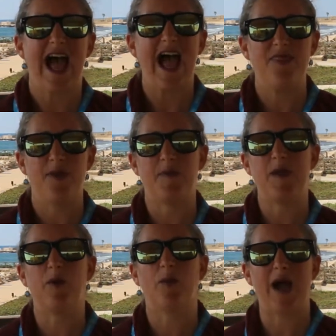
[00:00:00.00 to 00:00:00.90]
and the
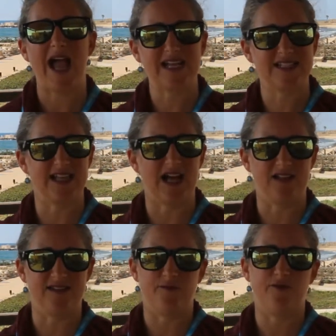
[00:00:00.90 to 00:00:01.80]
people were
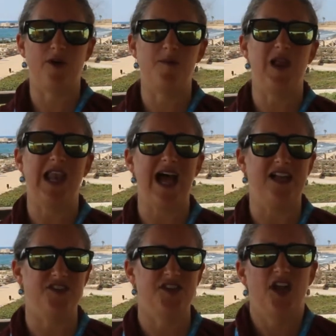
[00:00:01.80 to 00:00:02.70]
exiled from the
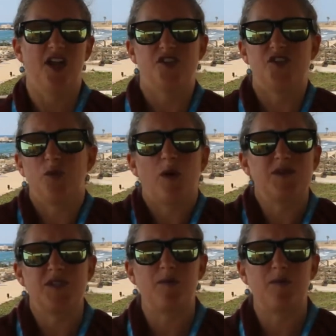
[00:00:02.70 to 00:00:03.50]
land. So what was the